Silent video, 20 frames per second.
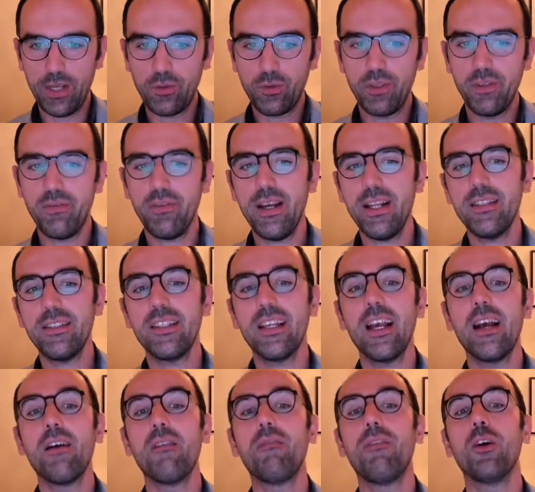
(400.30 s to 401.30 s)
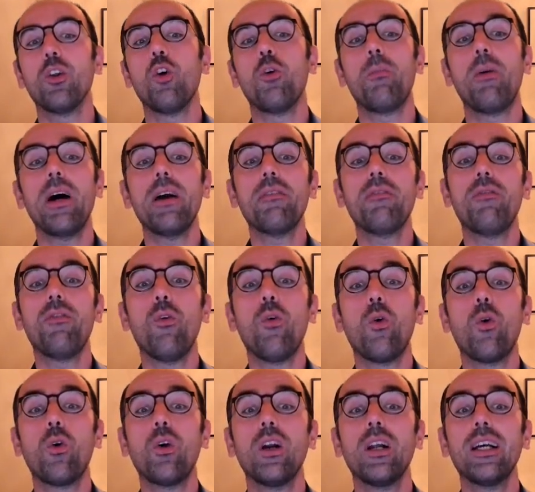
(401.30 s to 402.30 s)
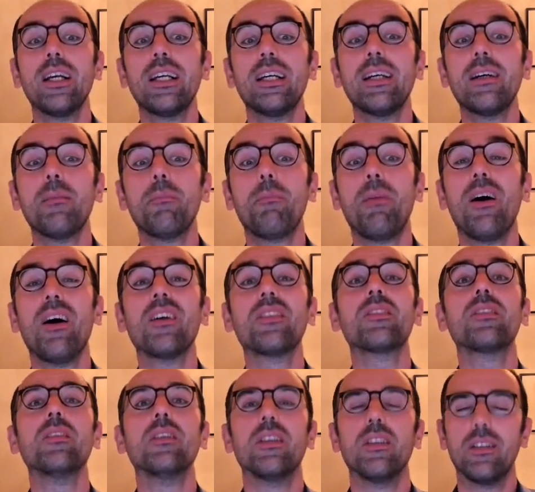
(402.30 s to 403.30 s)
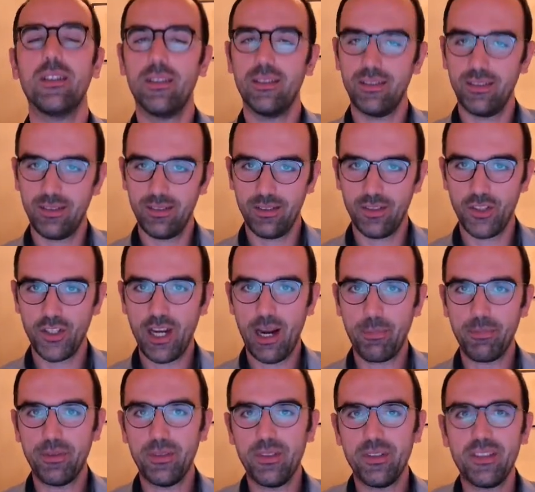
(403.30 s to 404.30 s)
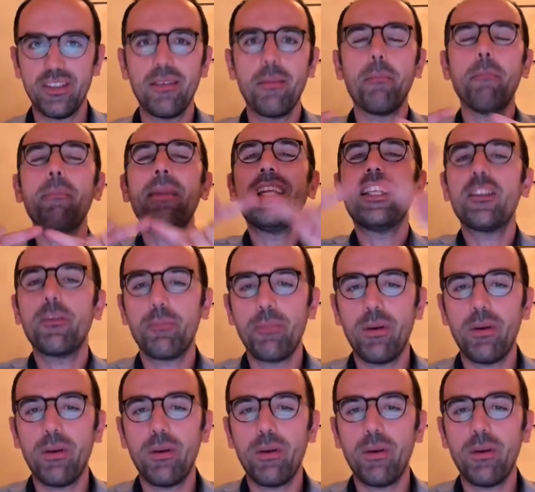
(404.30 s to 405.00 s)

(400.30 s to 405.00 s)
to defense, followed by 4 puzzle chapters, mixed